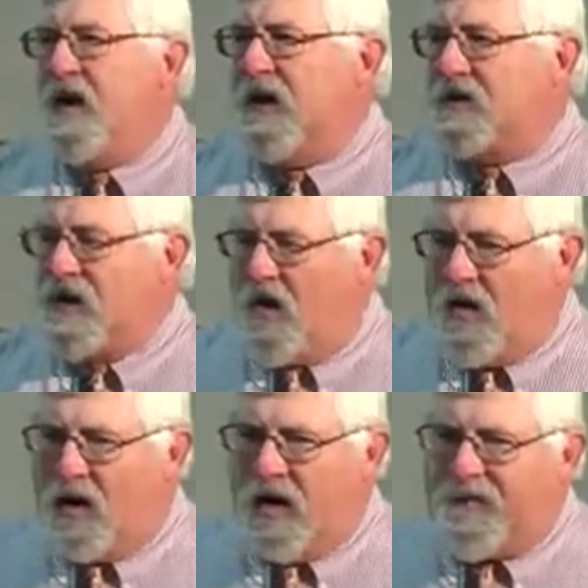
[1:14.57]
And
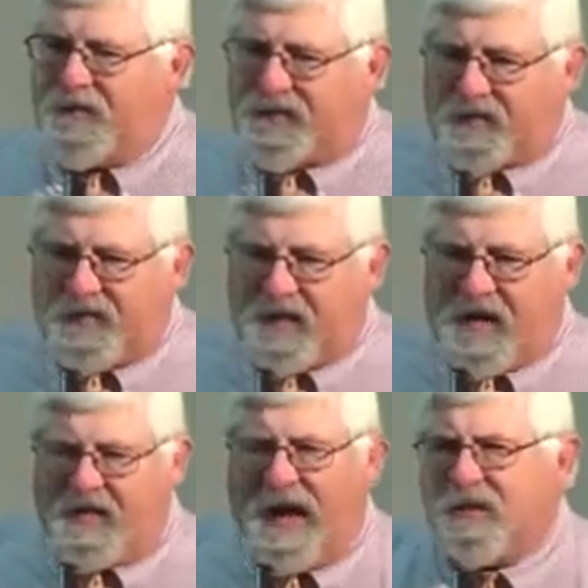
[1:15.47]
so
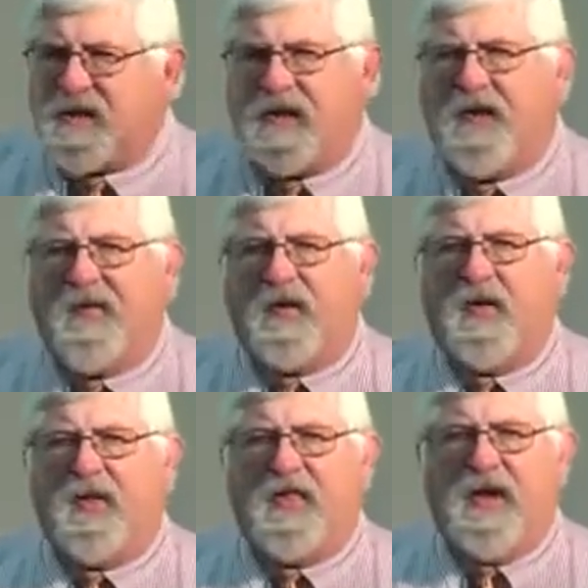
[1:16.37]
that was a
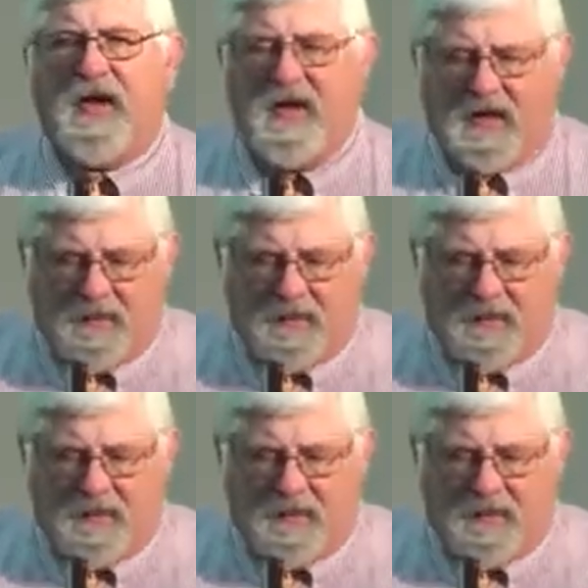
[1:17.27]
difficult thing,